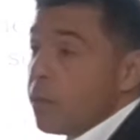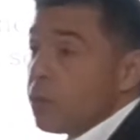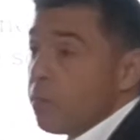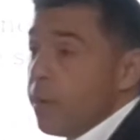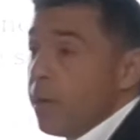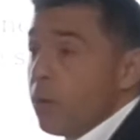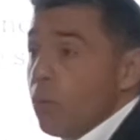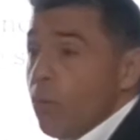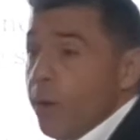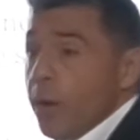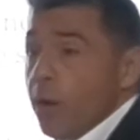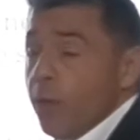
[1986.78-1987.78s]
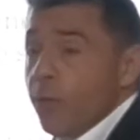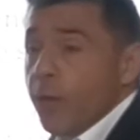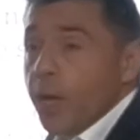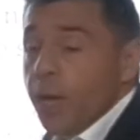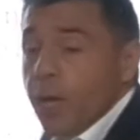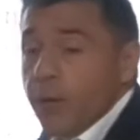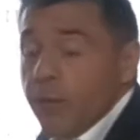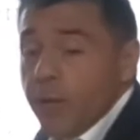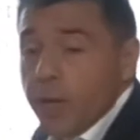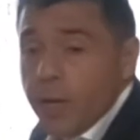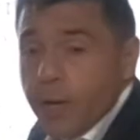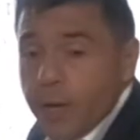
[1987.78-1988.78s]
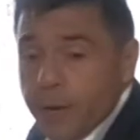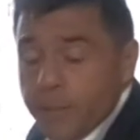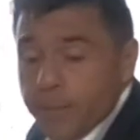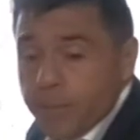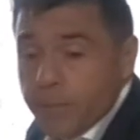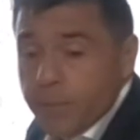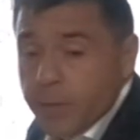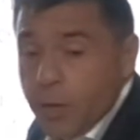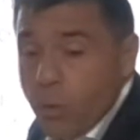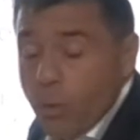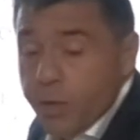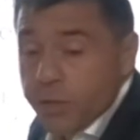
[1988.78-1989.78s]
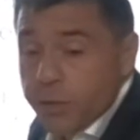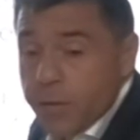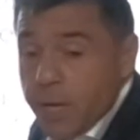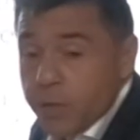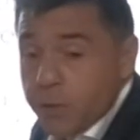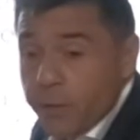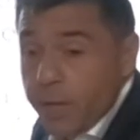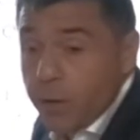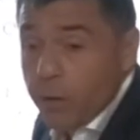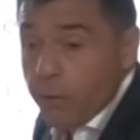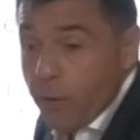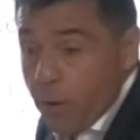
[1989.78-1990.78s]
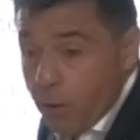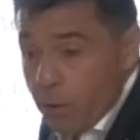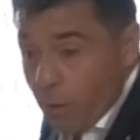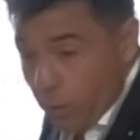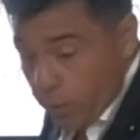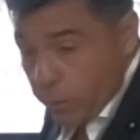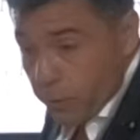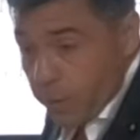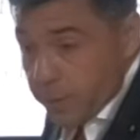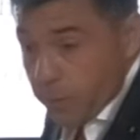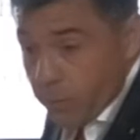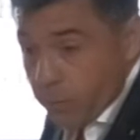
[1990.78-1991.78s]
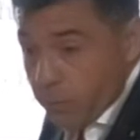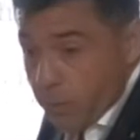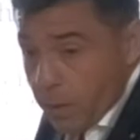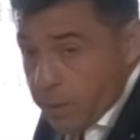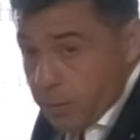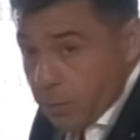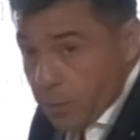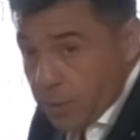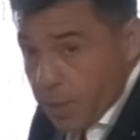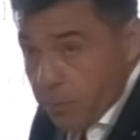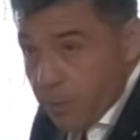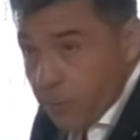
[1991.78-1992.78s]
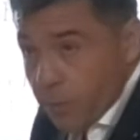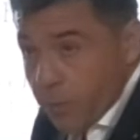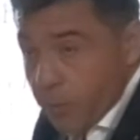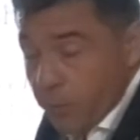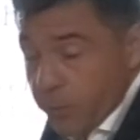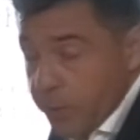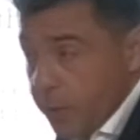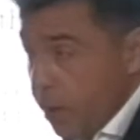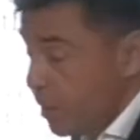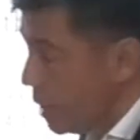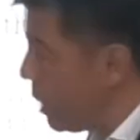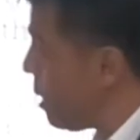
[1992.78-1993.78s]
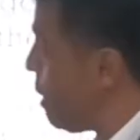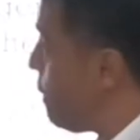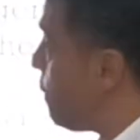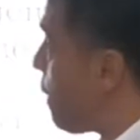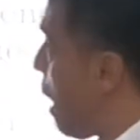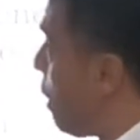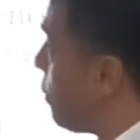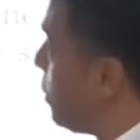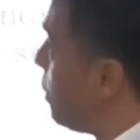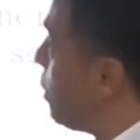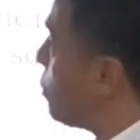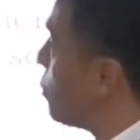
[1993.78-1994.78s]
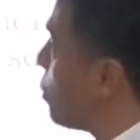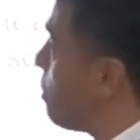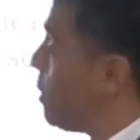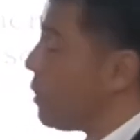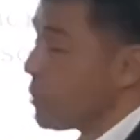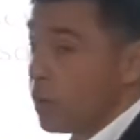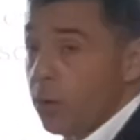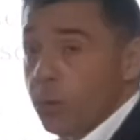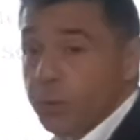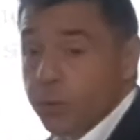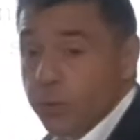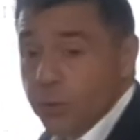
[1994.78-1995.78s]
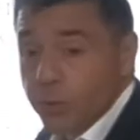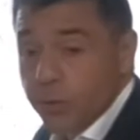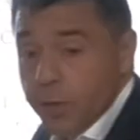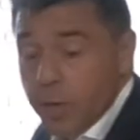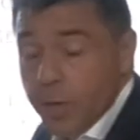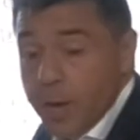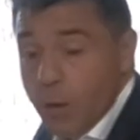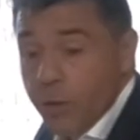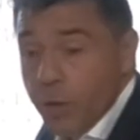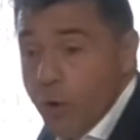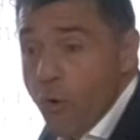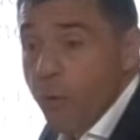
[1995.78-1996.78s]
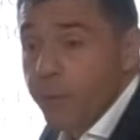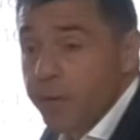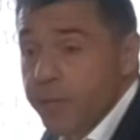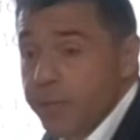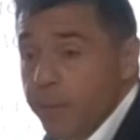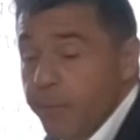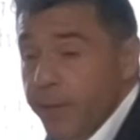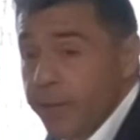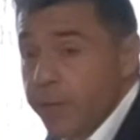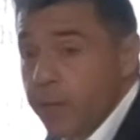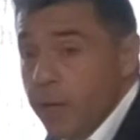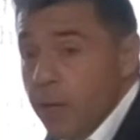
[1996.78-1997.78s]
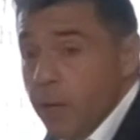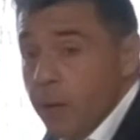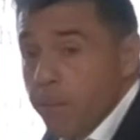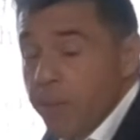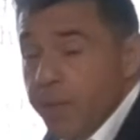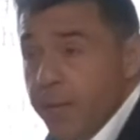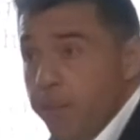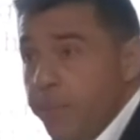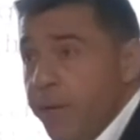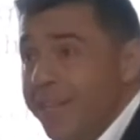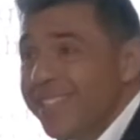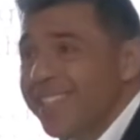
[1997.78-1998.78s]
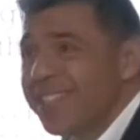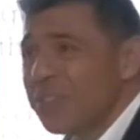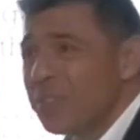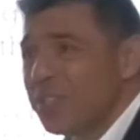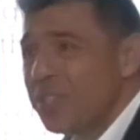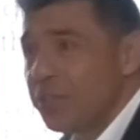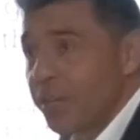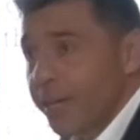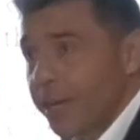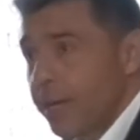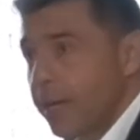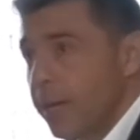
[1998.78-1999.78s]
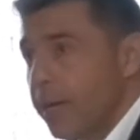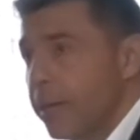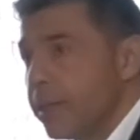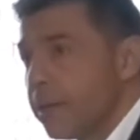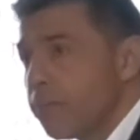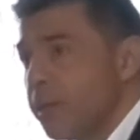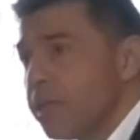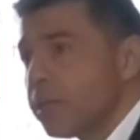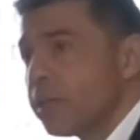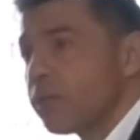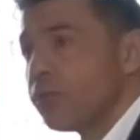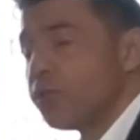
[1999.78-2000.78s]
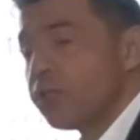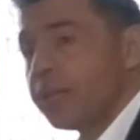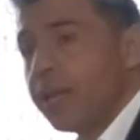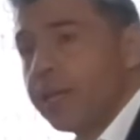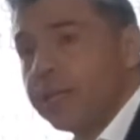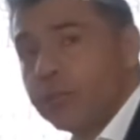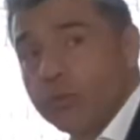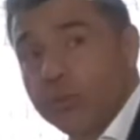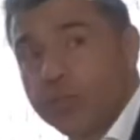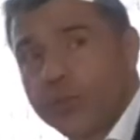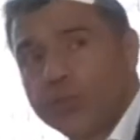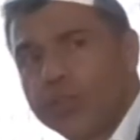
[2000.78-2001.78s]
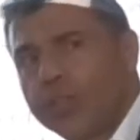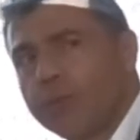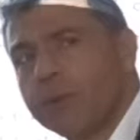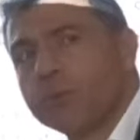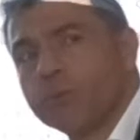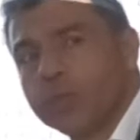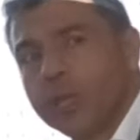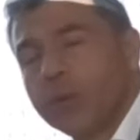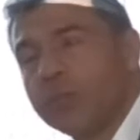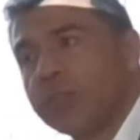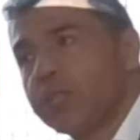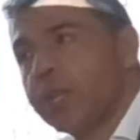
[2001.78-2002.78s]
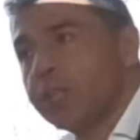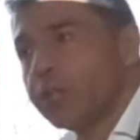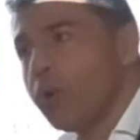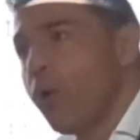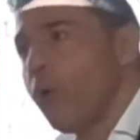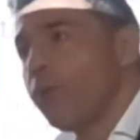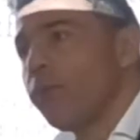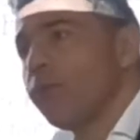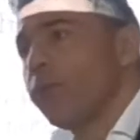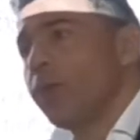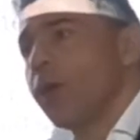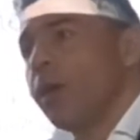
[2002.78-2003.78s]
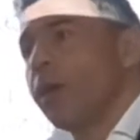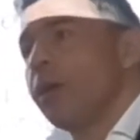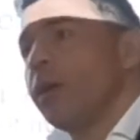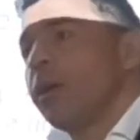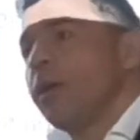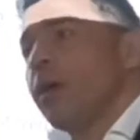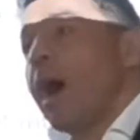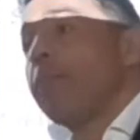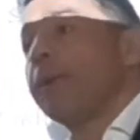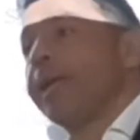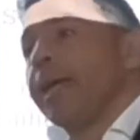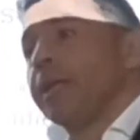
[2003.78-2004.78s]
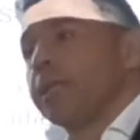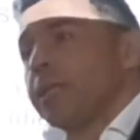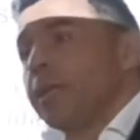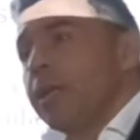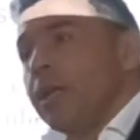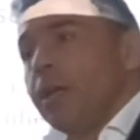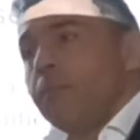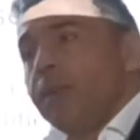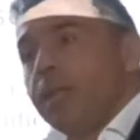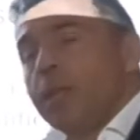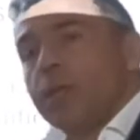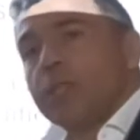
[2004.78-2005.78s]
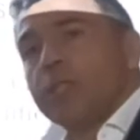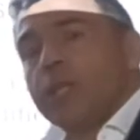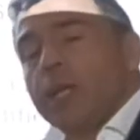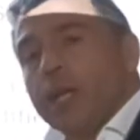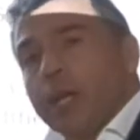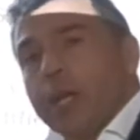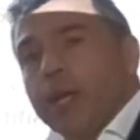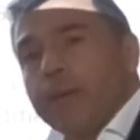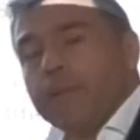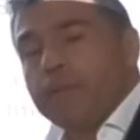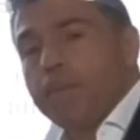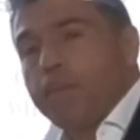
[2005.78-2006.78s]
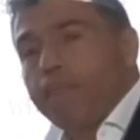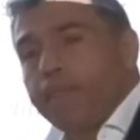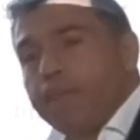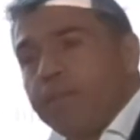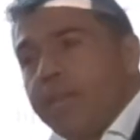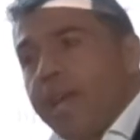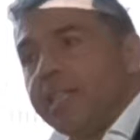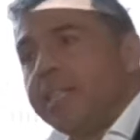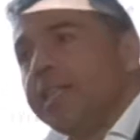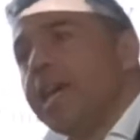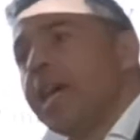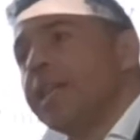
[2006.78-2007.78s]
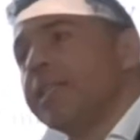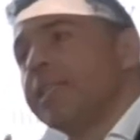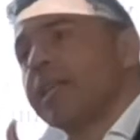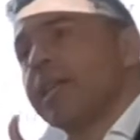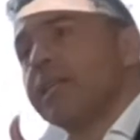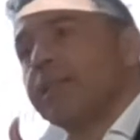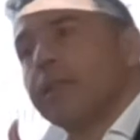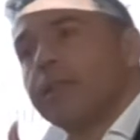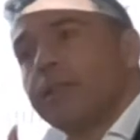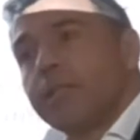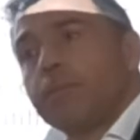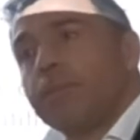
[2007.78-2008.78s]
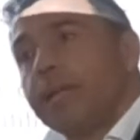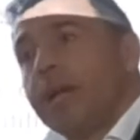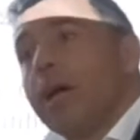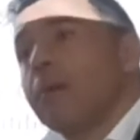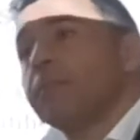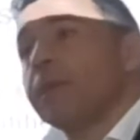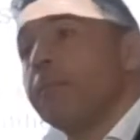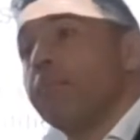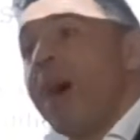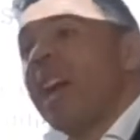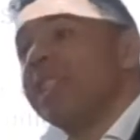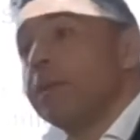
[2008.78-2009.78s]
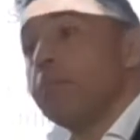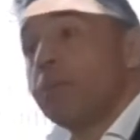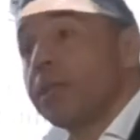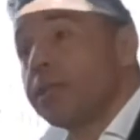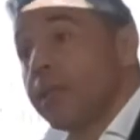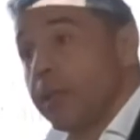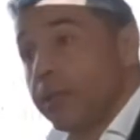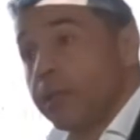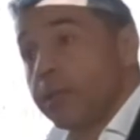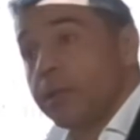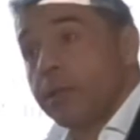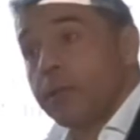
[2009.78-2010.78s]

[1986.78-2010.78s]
and Tobago, where the court in Trinidad and Tobago also, as was saying before we started, found the sodomy laws unconstitutional. Now the government is appealing, but the appeal is strategic. The appeal is strategic and is to a certain degree with the consent of the applicant, because the idea is that this becomes a binding precedent,